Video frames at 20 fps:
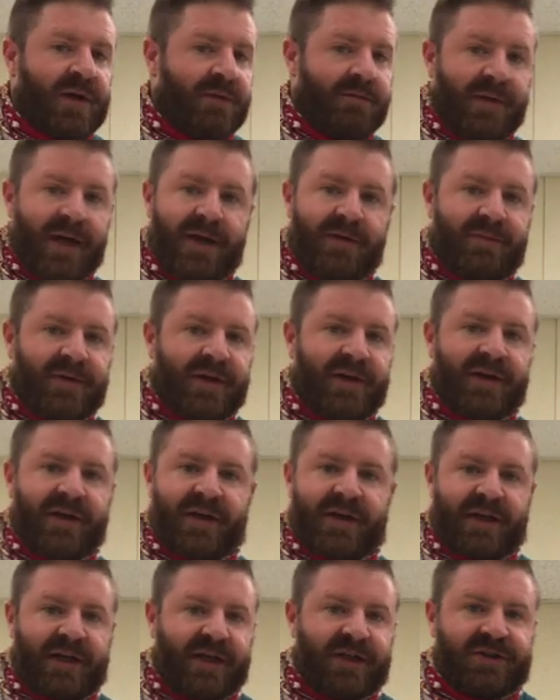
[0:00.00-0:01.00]
Maybe an
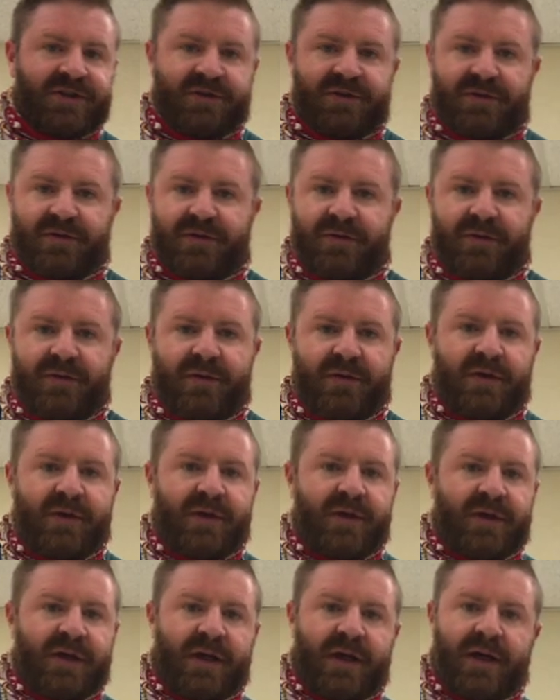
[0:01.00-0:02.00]
occasional,
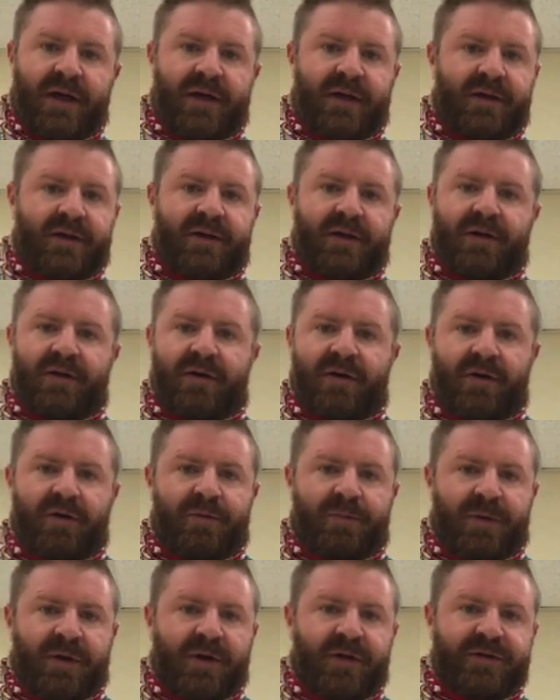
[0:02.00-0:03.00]
uh, you know,
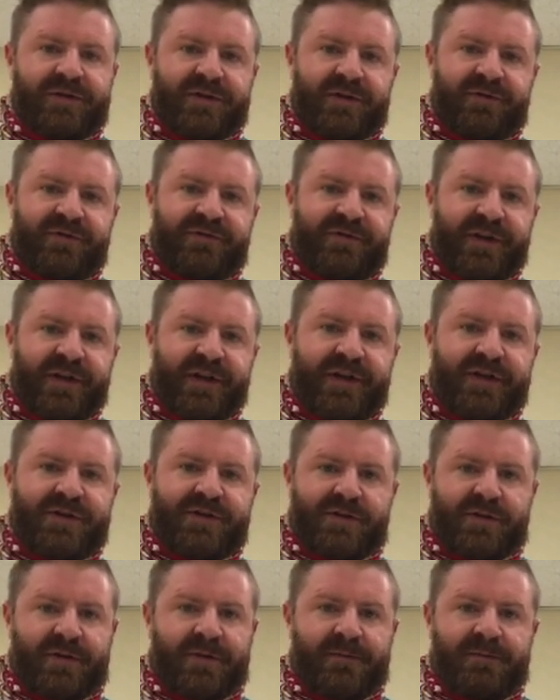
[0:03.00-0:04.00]
open ocean
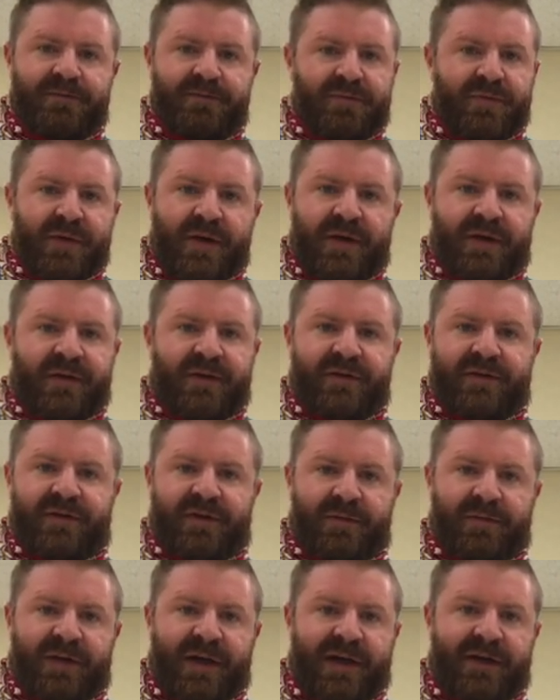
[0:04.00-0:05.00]
fish, or, uh, uh,
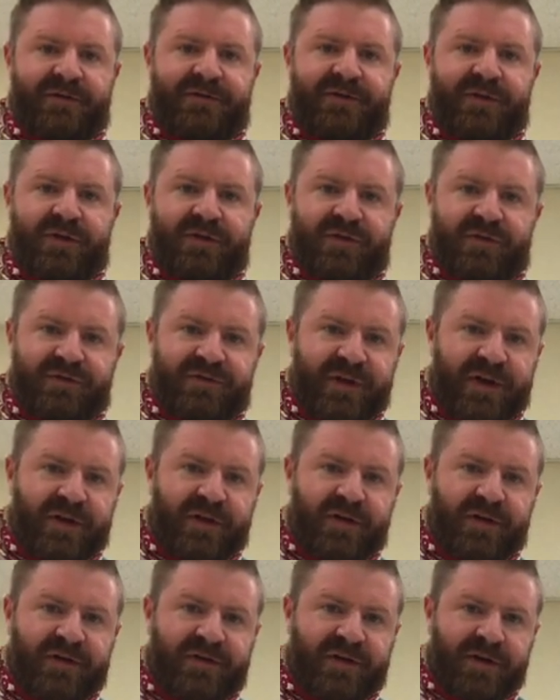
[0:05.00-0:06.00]
some kind of filter
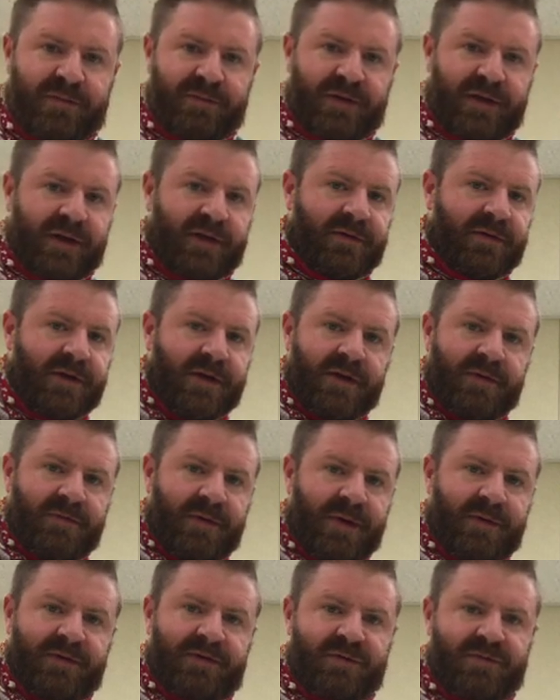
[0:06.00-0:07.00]
feeder or something,
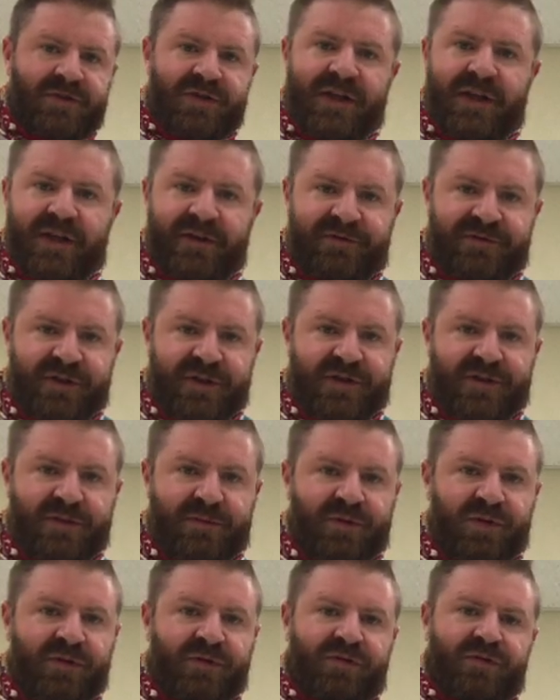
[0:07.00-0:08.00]
maybe some jellyfish
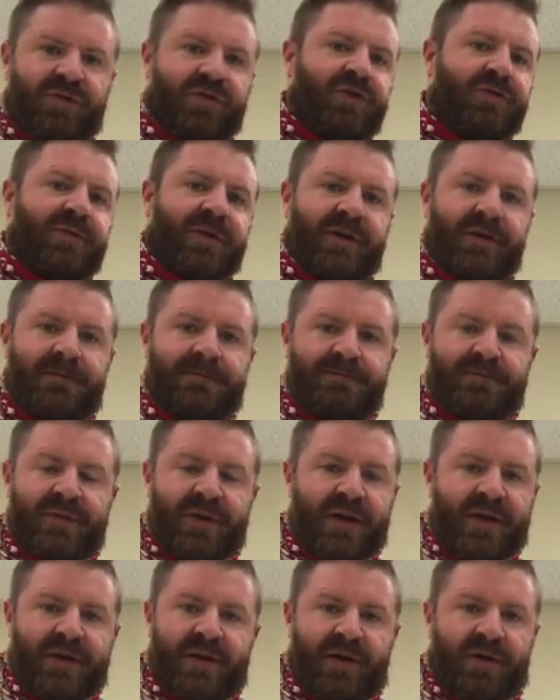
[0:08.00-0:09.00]
that move through, but they,
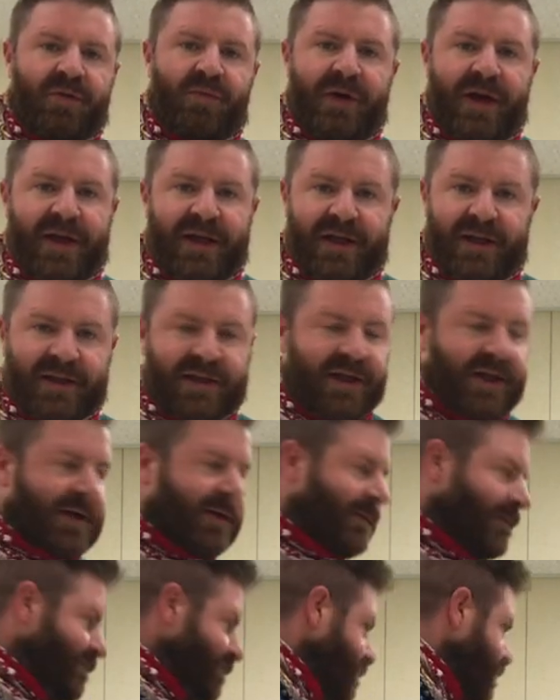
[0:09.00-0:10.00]
they don't weigh
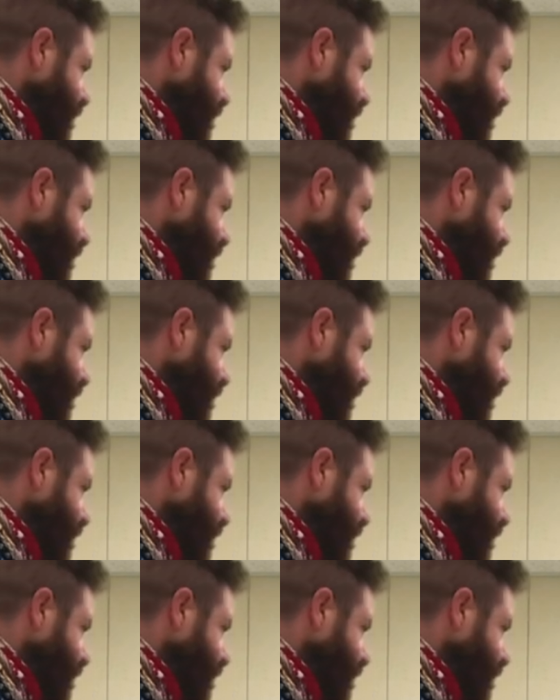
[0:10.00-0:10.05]
anything.